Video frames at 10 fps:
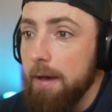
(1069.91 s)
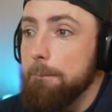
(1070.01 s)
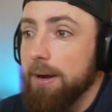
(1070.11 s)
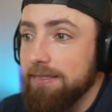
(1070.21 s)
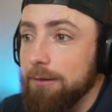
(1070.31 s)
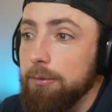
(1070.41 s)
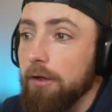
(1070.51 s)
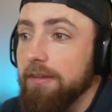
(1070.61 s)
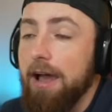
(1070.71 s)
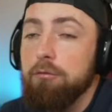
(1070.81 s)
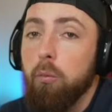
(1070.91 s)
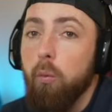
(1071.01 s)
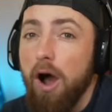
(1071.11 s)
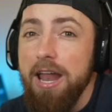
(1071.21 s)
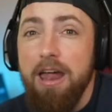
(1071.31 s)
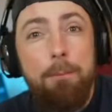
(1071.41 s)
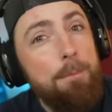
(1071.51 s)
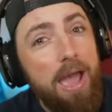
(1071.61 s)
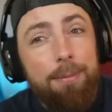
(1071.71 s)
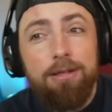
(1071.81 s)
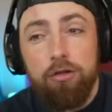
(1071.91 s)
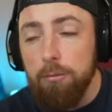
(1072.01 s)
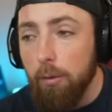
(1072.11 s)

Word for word: But I think we only have one, maybe two